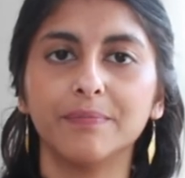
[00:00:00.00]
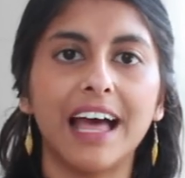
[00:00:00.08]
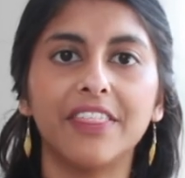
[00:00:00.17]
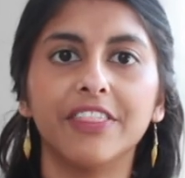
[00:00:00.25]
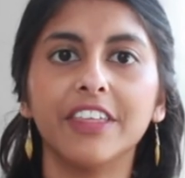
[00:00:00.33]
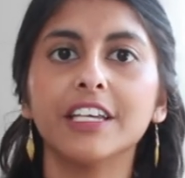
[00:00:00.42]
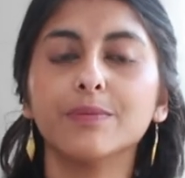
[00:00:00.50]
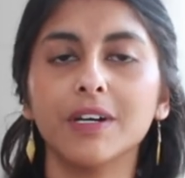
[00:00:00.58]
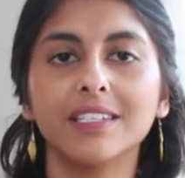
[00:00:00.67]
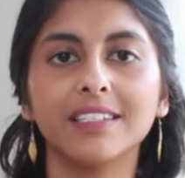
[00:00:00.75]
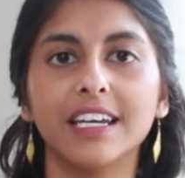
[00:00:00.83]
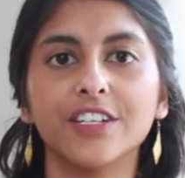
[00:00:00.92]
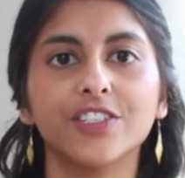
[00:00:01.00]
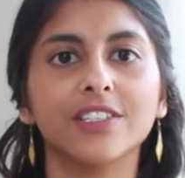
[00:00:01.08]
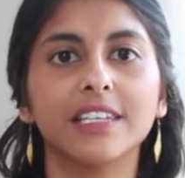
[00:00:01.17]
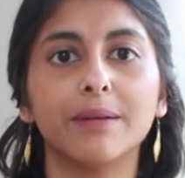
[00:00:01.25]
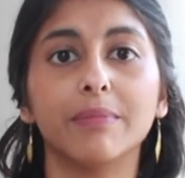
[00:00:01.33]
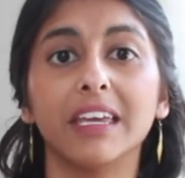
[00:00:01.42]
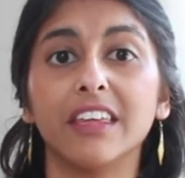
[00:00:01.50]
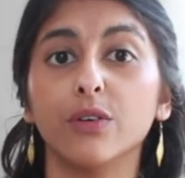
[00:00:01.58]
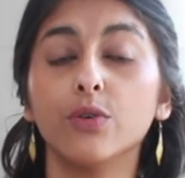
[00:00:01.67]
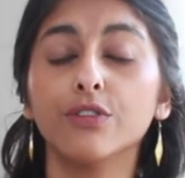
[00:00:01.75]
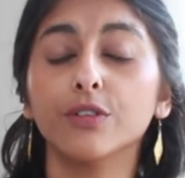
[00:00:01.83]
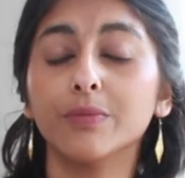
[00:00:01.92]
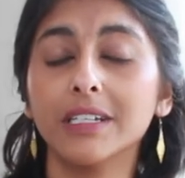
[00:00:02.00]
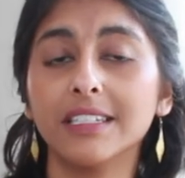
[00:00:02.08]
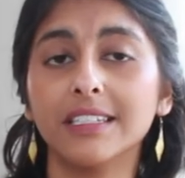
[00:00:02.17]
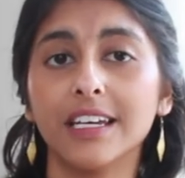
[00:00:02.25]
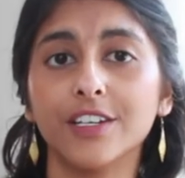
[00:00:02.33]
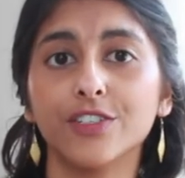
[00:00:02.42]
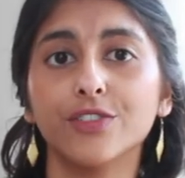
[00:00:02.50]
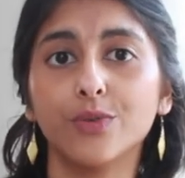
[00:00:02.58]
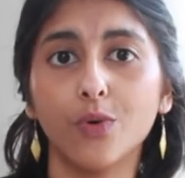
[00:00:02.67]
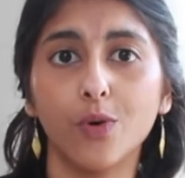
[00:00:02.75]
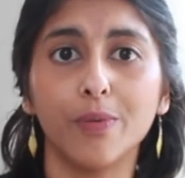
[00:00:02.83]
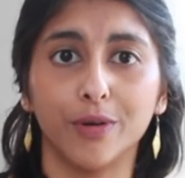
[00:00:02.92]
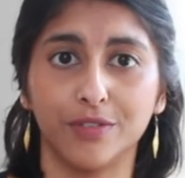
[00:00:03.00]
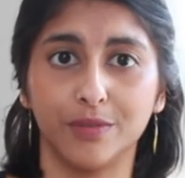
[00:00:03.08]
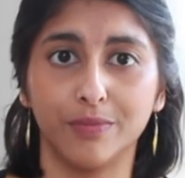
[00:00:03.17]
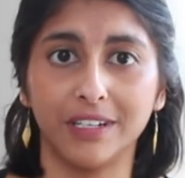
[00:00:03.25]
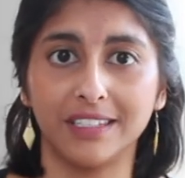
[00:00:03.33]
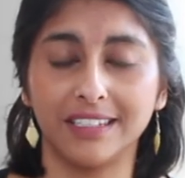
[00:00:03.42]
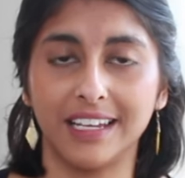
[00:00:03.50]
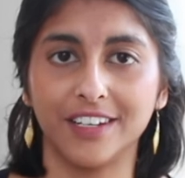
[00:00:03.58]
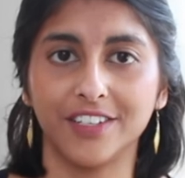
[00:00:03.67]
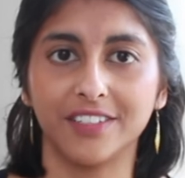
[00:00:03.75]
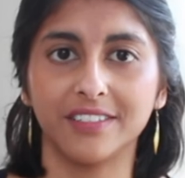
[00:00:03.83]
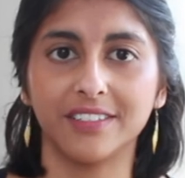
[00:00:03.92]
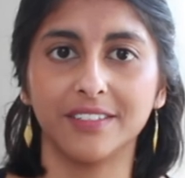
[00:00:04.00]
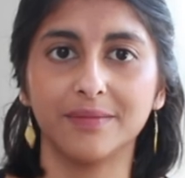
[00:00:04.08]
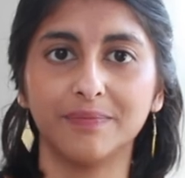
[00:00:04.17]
And these presentations can be either oral presentations or poster presentations.